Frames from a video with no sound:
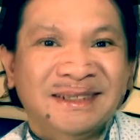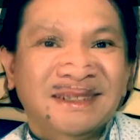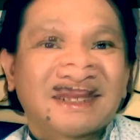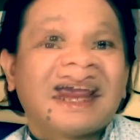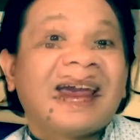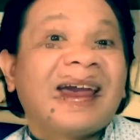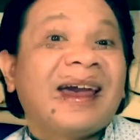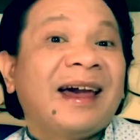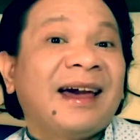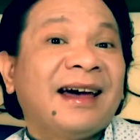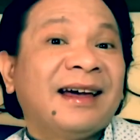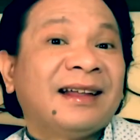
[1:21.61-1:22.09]

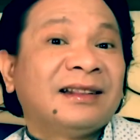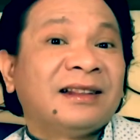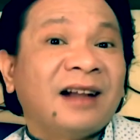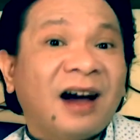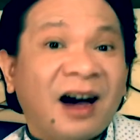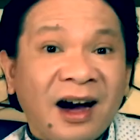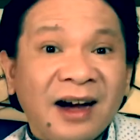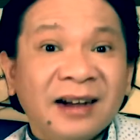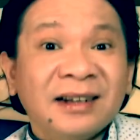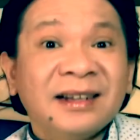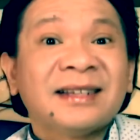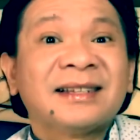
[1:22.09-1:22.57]
And
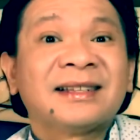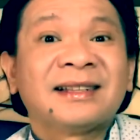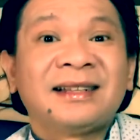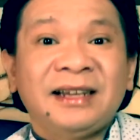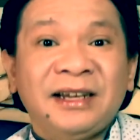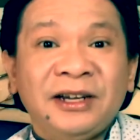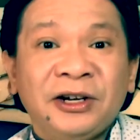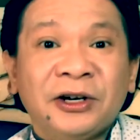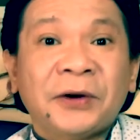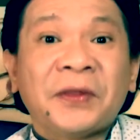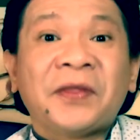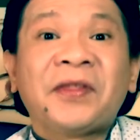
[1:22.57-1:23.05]
honestly,
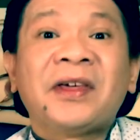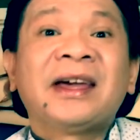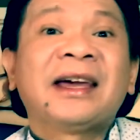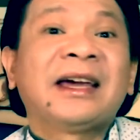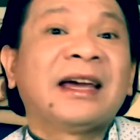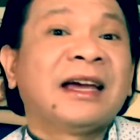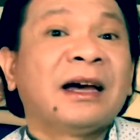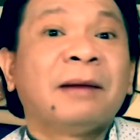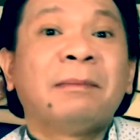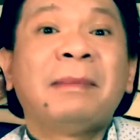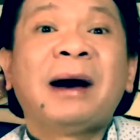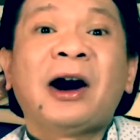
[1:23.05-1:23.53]
you're
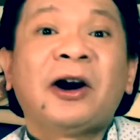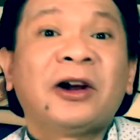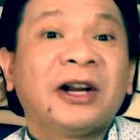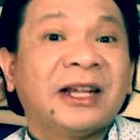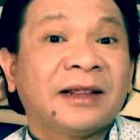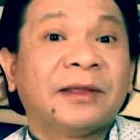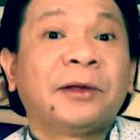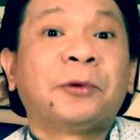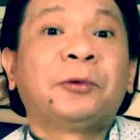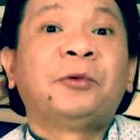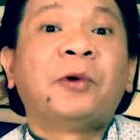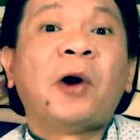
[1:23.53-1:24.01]
thinking about
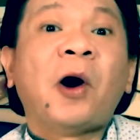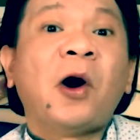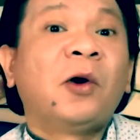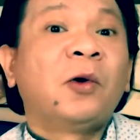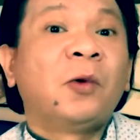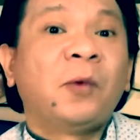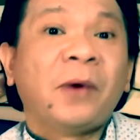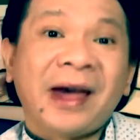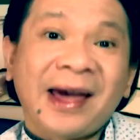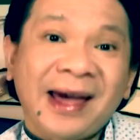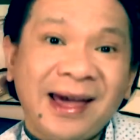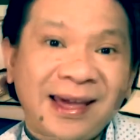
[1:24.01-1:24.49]
it the
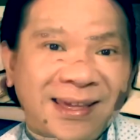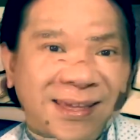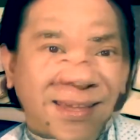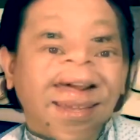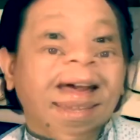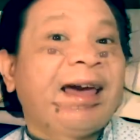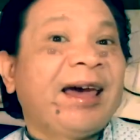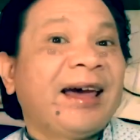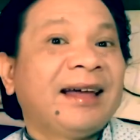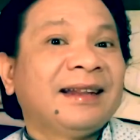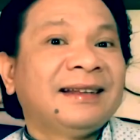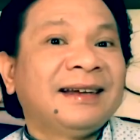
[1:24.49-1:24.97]
wrong way.
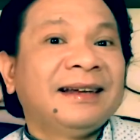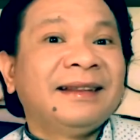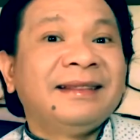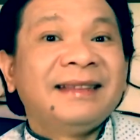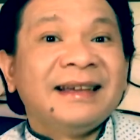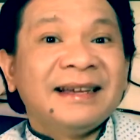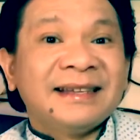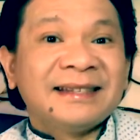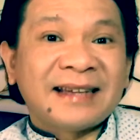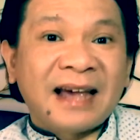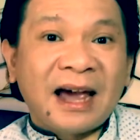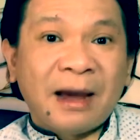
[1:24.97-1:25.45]
And in
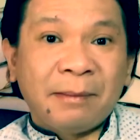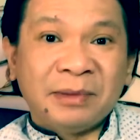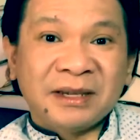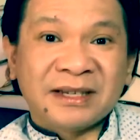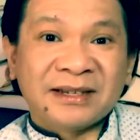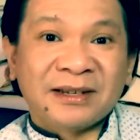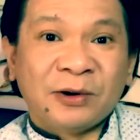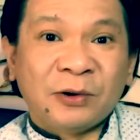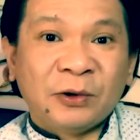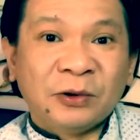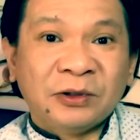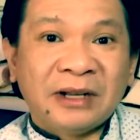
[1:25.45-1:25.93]
this
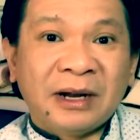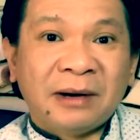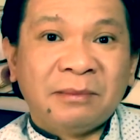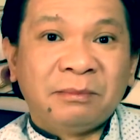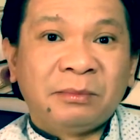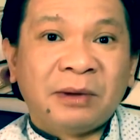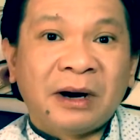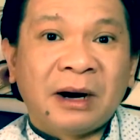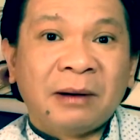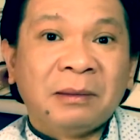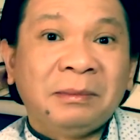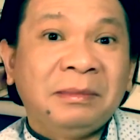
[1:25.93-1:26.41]
episode, I'm
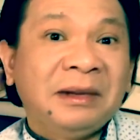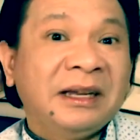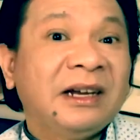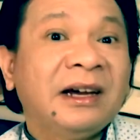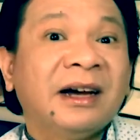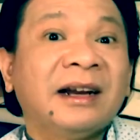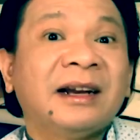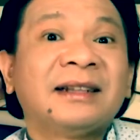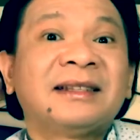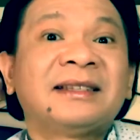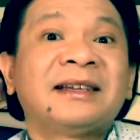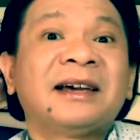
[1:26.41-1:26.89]
probably
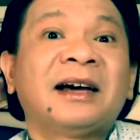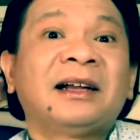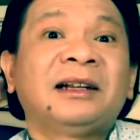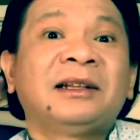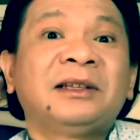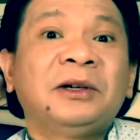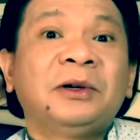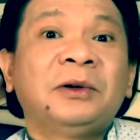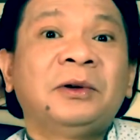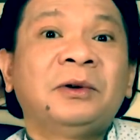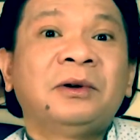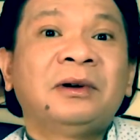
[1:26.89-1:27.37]
gonna
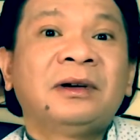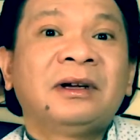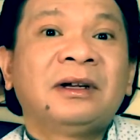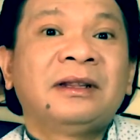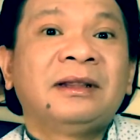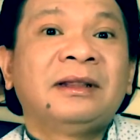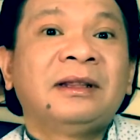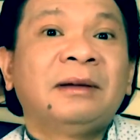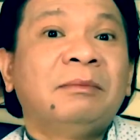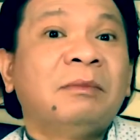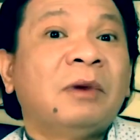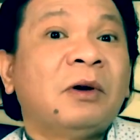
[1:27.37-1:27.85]
tell you
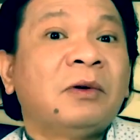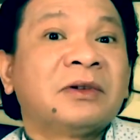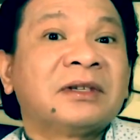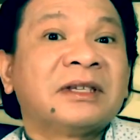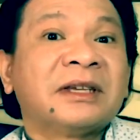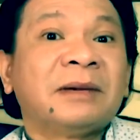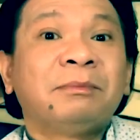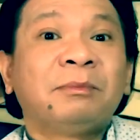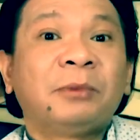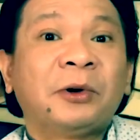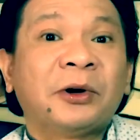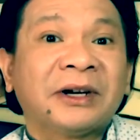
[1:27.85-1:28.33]
the most
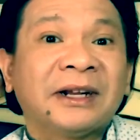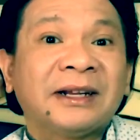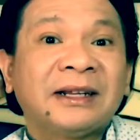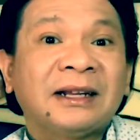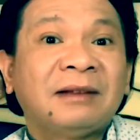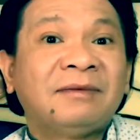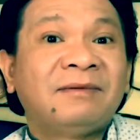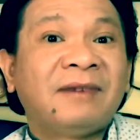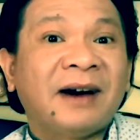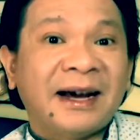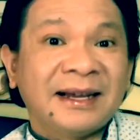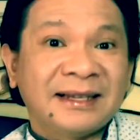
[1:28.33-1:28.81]
important
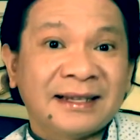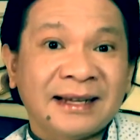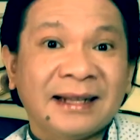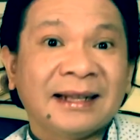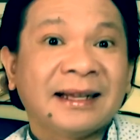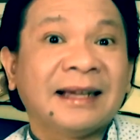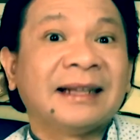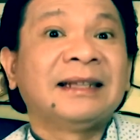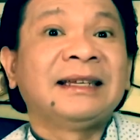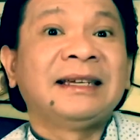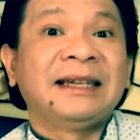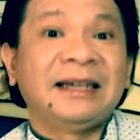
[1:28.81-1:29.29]
advice I
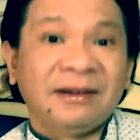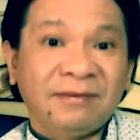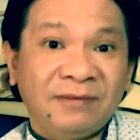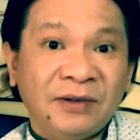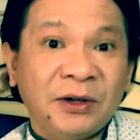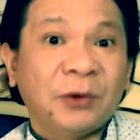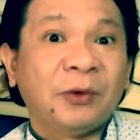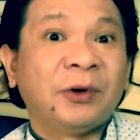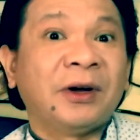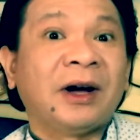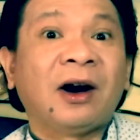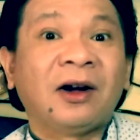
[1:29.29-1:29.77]
can give
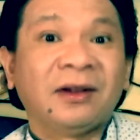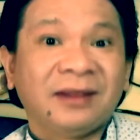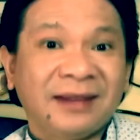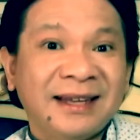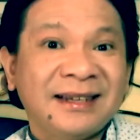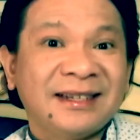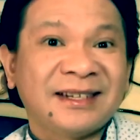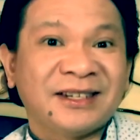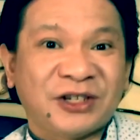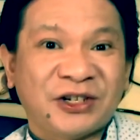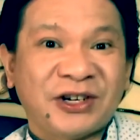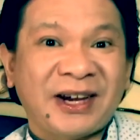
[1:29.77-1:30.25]
you on
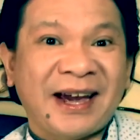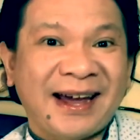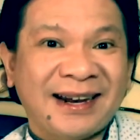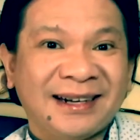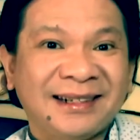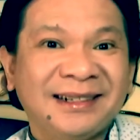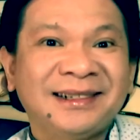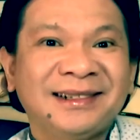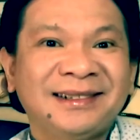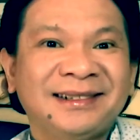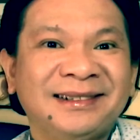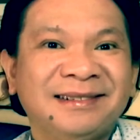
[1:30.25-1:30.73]
this
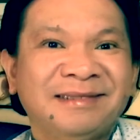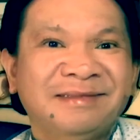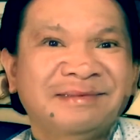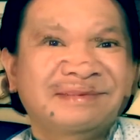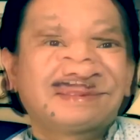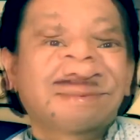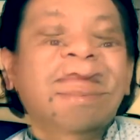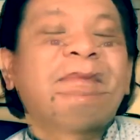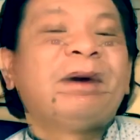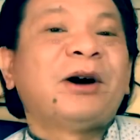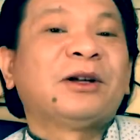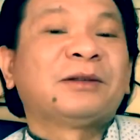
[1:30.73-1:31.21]
channel
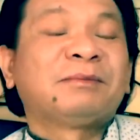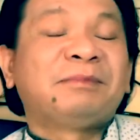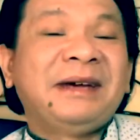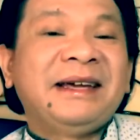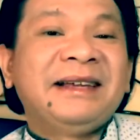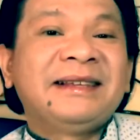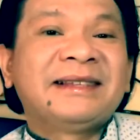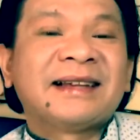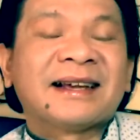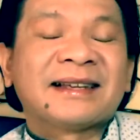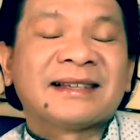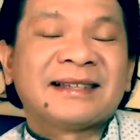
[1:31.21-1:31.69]
about
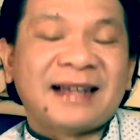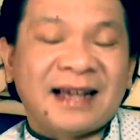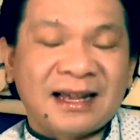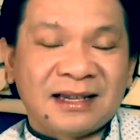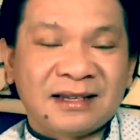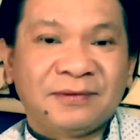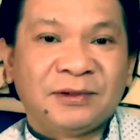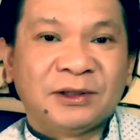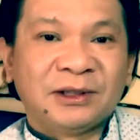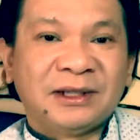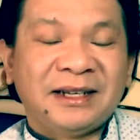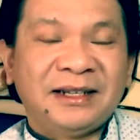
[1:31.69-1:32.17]
being
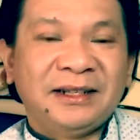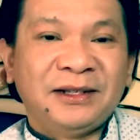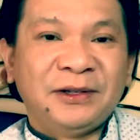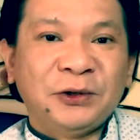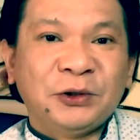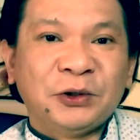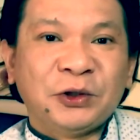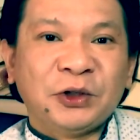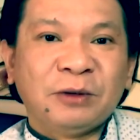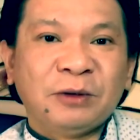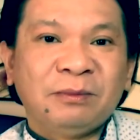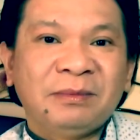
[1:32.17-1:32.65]
successful in
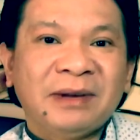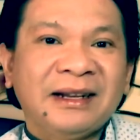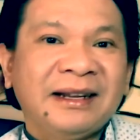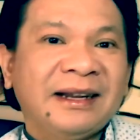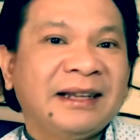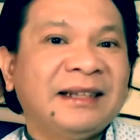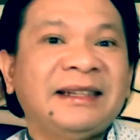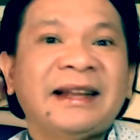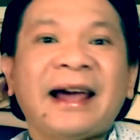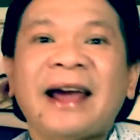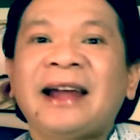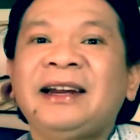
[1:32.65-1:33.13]
YouTube and
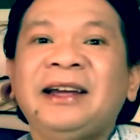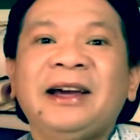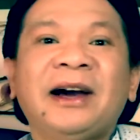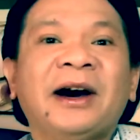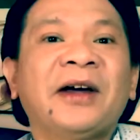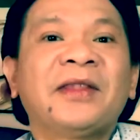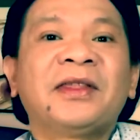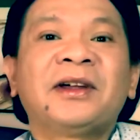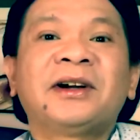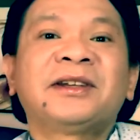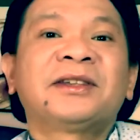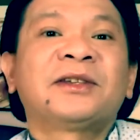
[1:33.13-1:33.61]
in any
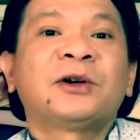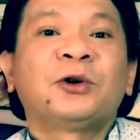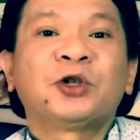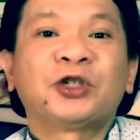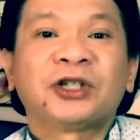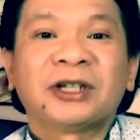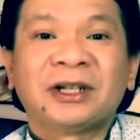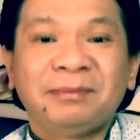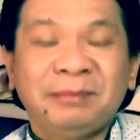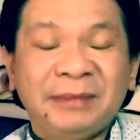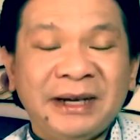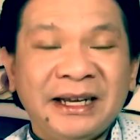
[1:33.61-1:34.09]
other
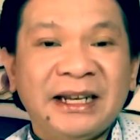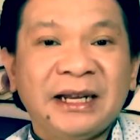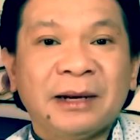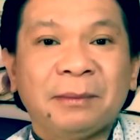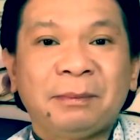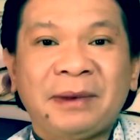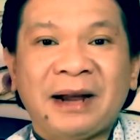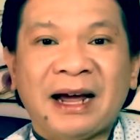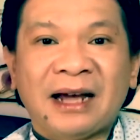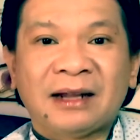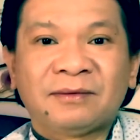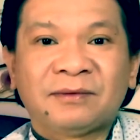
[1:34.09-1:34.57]
social media
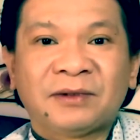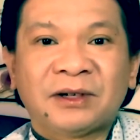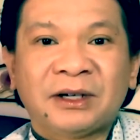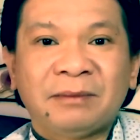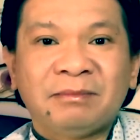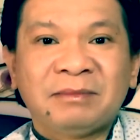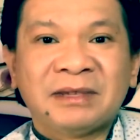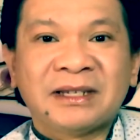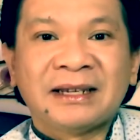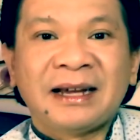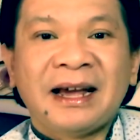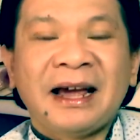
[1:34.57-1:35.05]

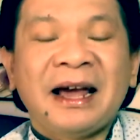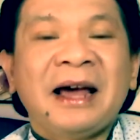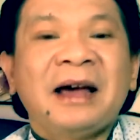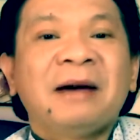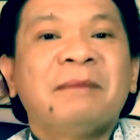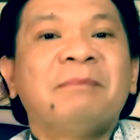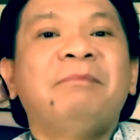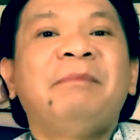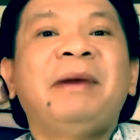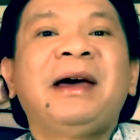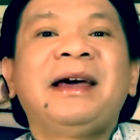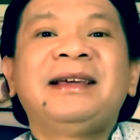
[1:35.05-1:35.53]
platforms
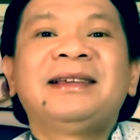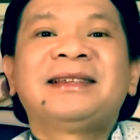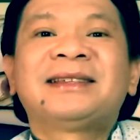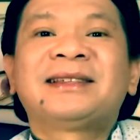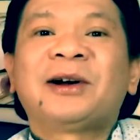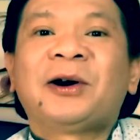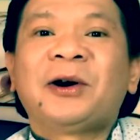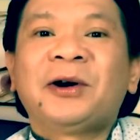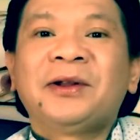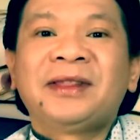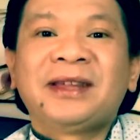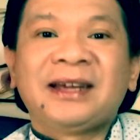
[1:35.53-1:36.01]
based
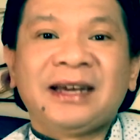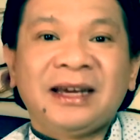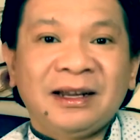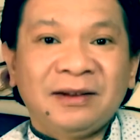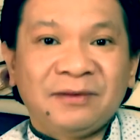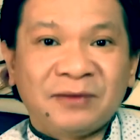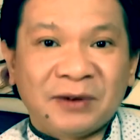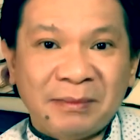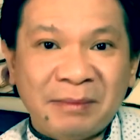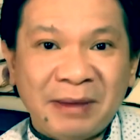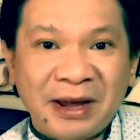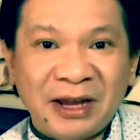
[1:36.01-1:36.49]
on the
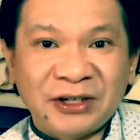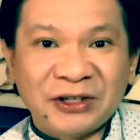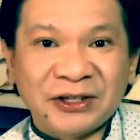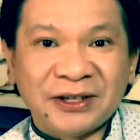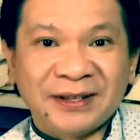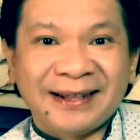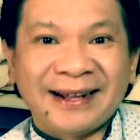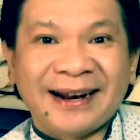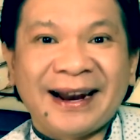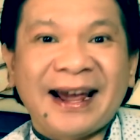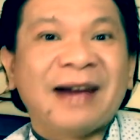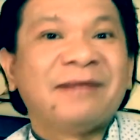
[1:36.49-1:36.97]

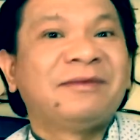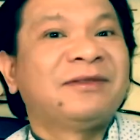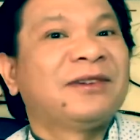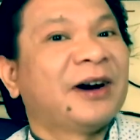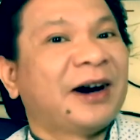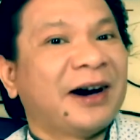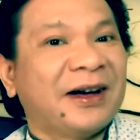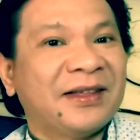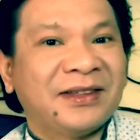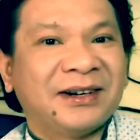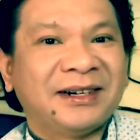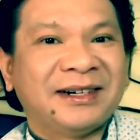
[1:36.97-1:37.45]
information that I have
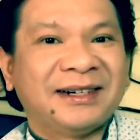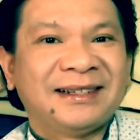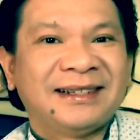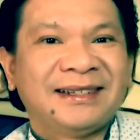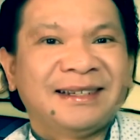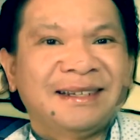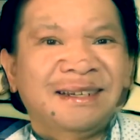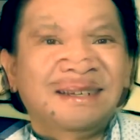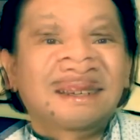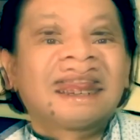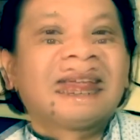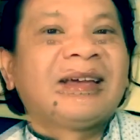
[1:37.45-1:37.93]
gathered,
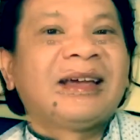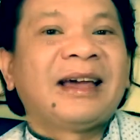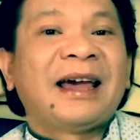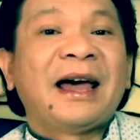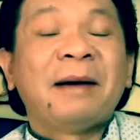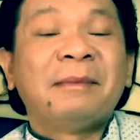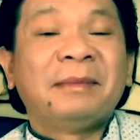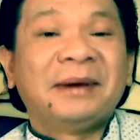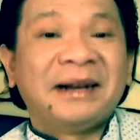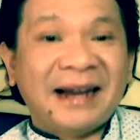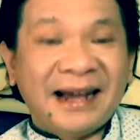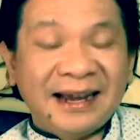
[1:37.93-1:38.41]

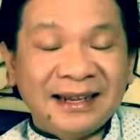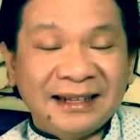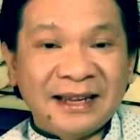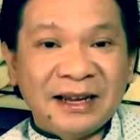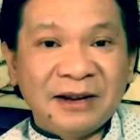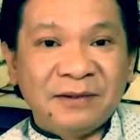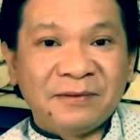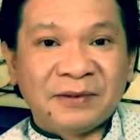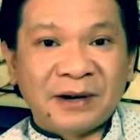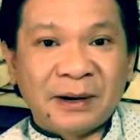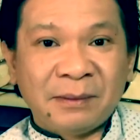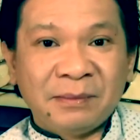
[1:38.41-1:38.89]

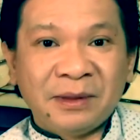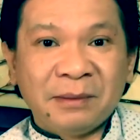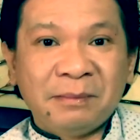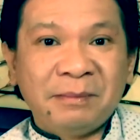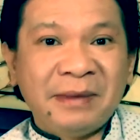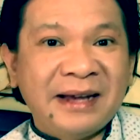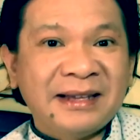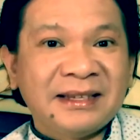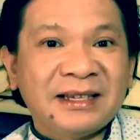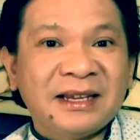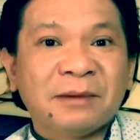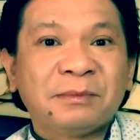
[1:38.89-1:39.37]
emanating from the
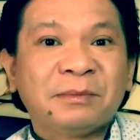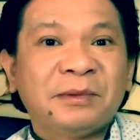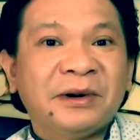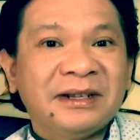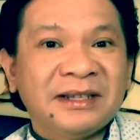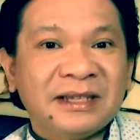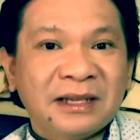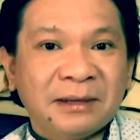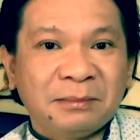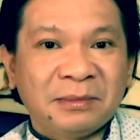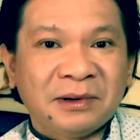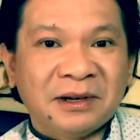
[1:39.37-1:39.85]
basic
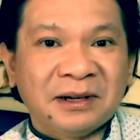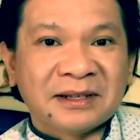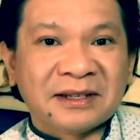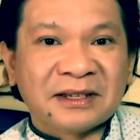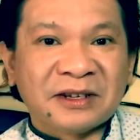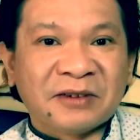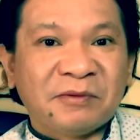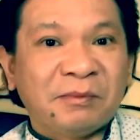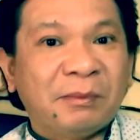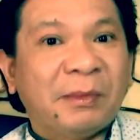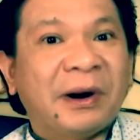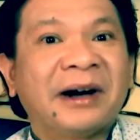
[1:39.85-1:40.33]
principles
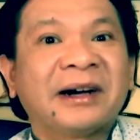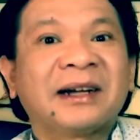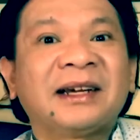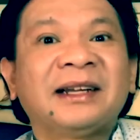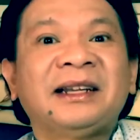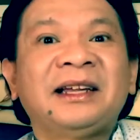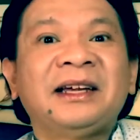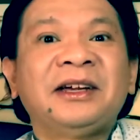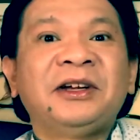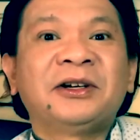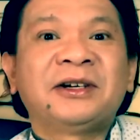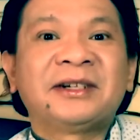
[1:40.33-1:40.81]
of
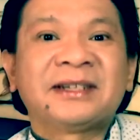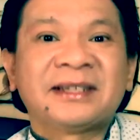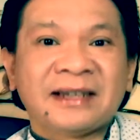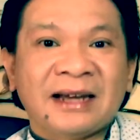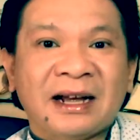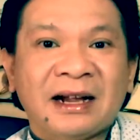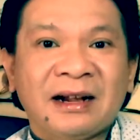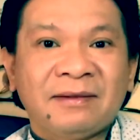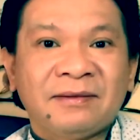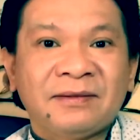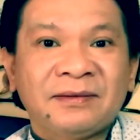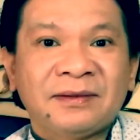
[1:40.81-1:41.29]
marketing
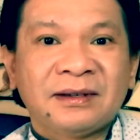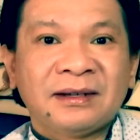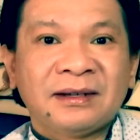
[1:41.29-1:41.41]
yourself,